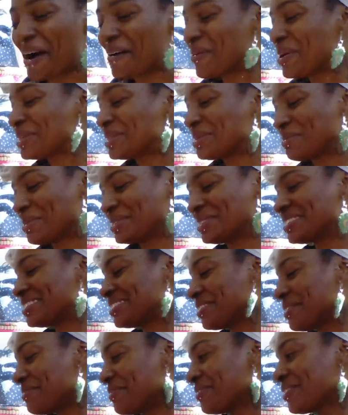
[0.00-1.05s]
watched a bunch of
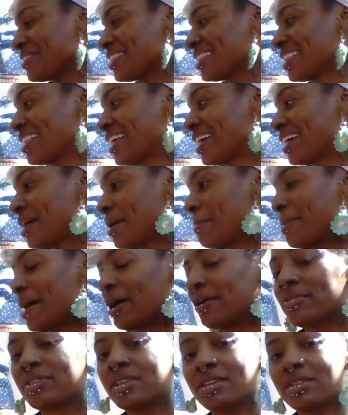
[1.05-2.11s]
stuff like
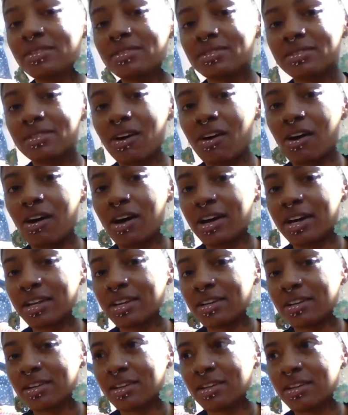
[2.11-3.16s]
about this
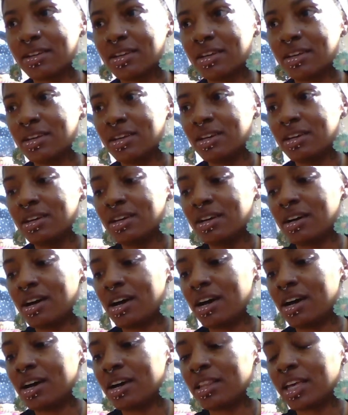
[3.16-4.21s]
on
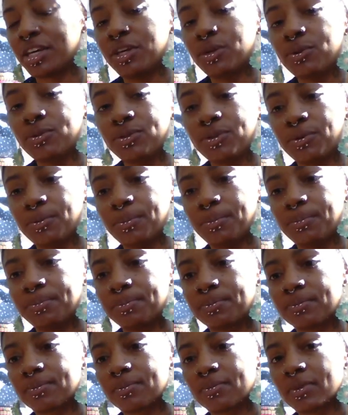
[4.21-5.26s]
like YouTube
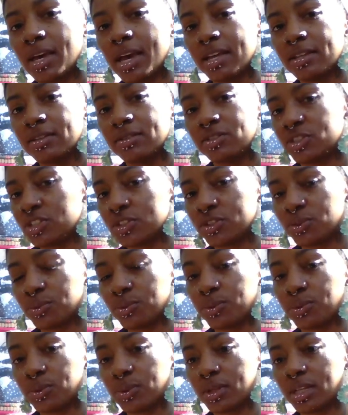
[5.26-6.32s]
and just through
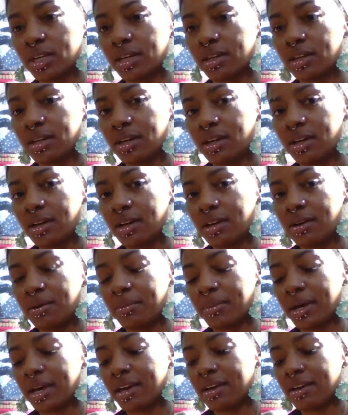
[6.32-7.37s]
Googling,
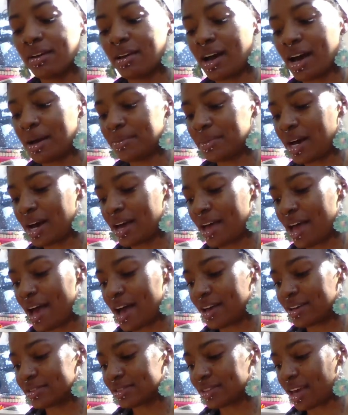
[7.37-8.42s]
but I'm not
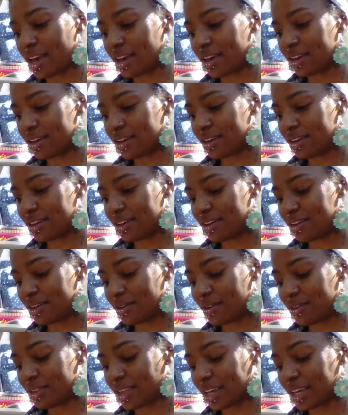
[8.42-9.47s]
as like
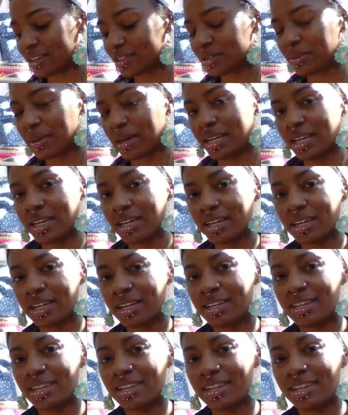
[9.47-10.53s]
explaining.
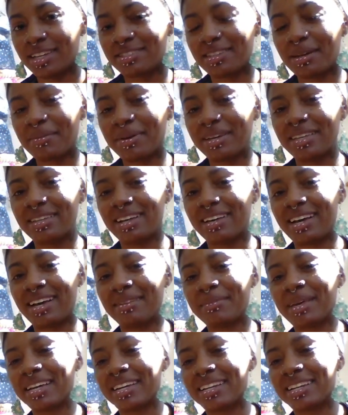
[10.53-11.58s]
I'm
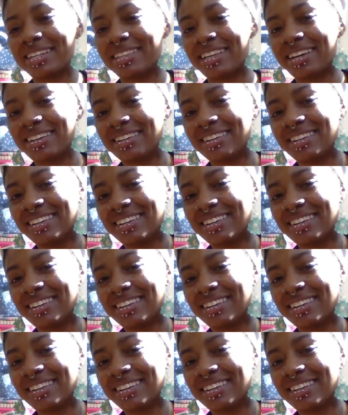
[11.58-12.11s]
not good at that.